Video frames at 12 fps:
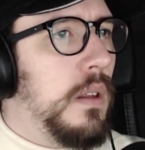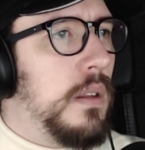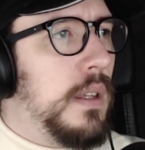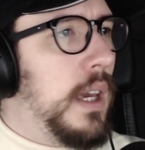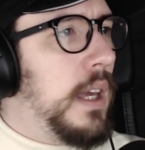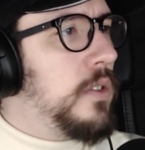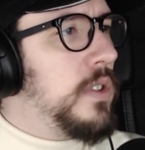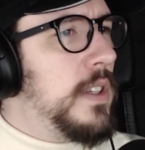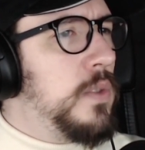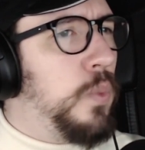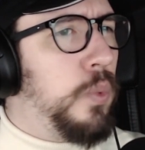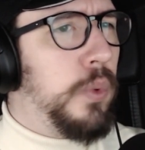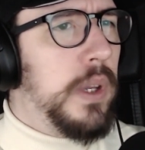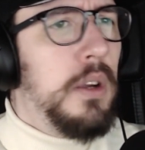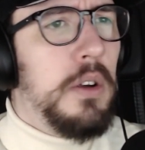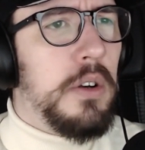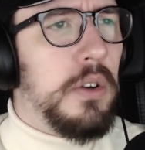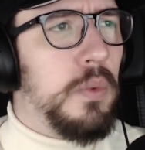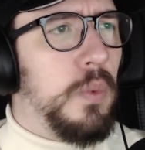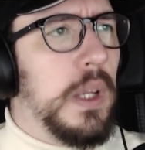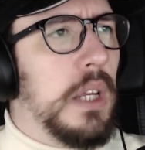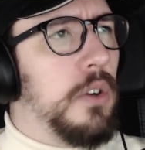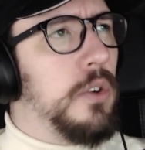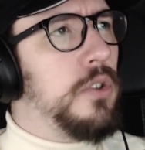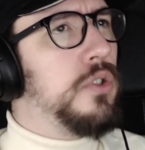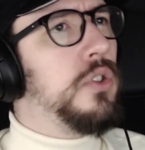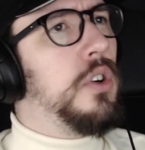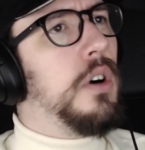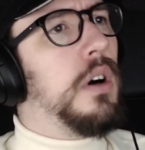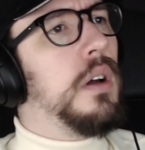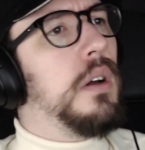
Yeah, there's this weird shot